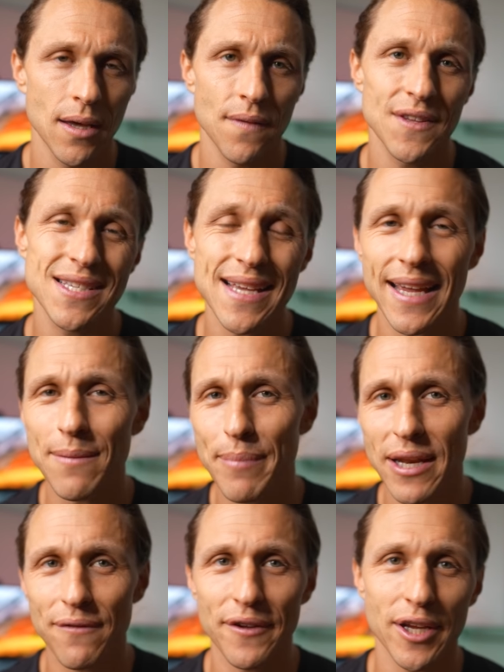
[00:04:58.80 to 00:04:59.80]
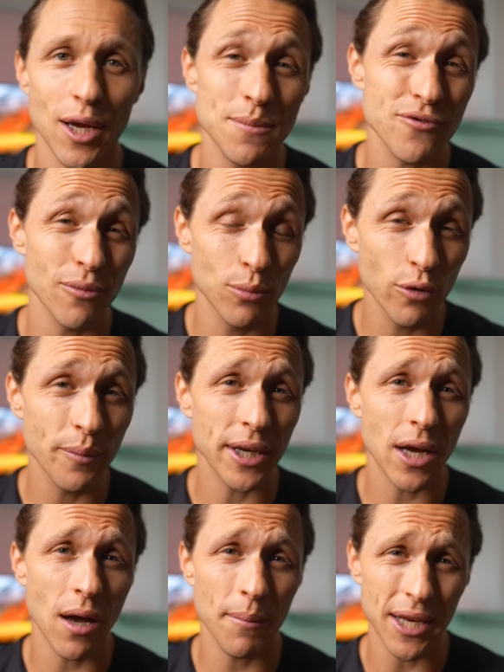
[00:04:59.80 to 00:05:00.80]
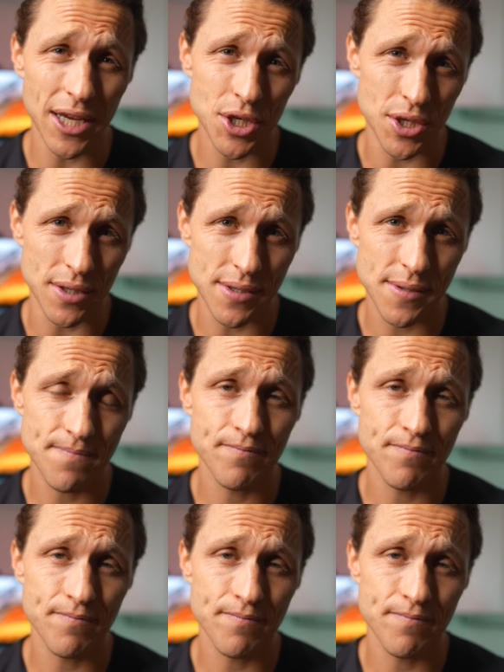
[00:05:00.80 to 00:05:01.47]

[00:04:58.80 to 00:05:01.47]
The second benefit comes from movement combinations.